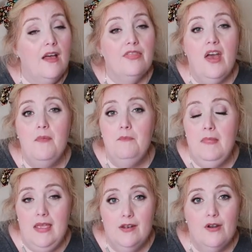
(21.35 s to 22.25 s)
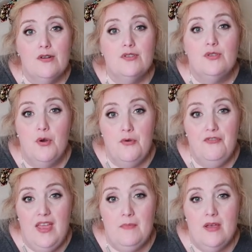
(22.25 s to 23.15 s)
that made her so
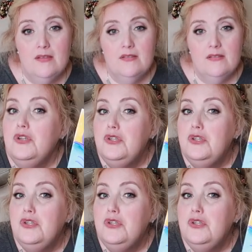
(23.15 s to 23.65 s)
famous.